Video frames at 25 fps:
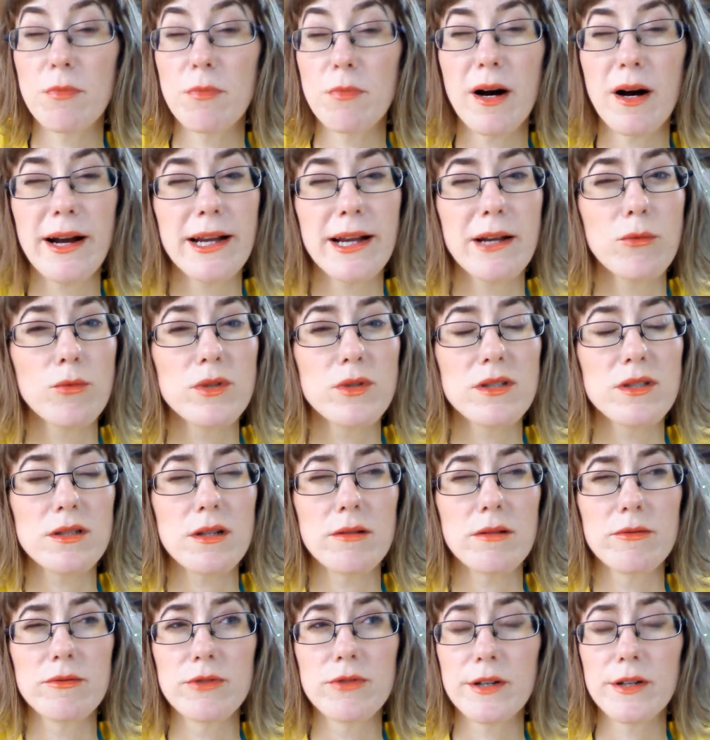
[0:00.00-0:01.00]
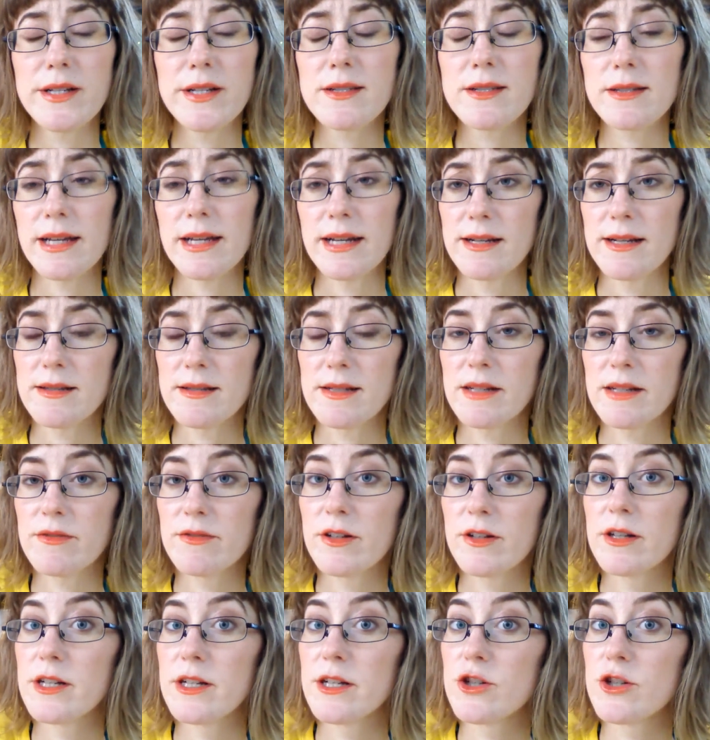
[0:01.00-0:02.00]
Mine was very scarcely
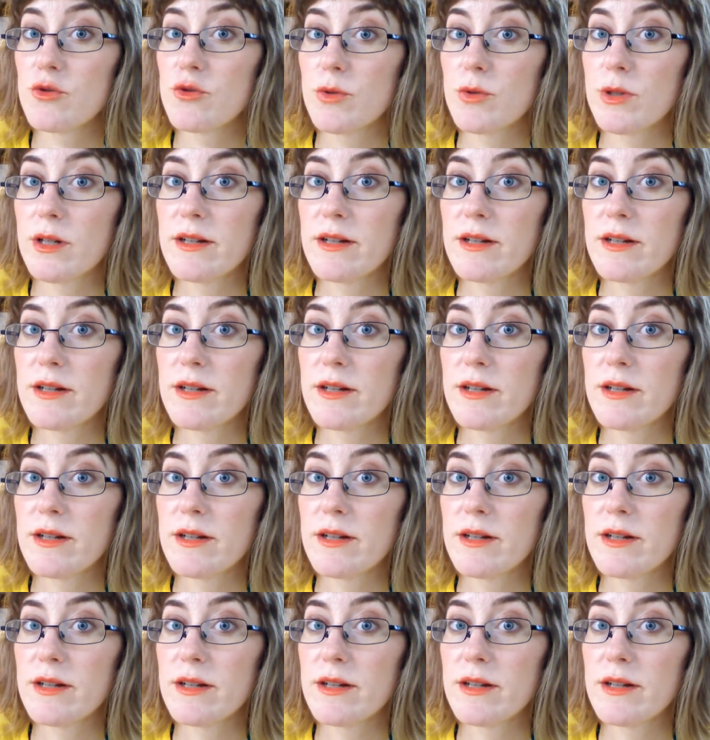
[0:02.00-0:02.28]
furnished when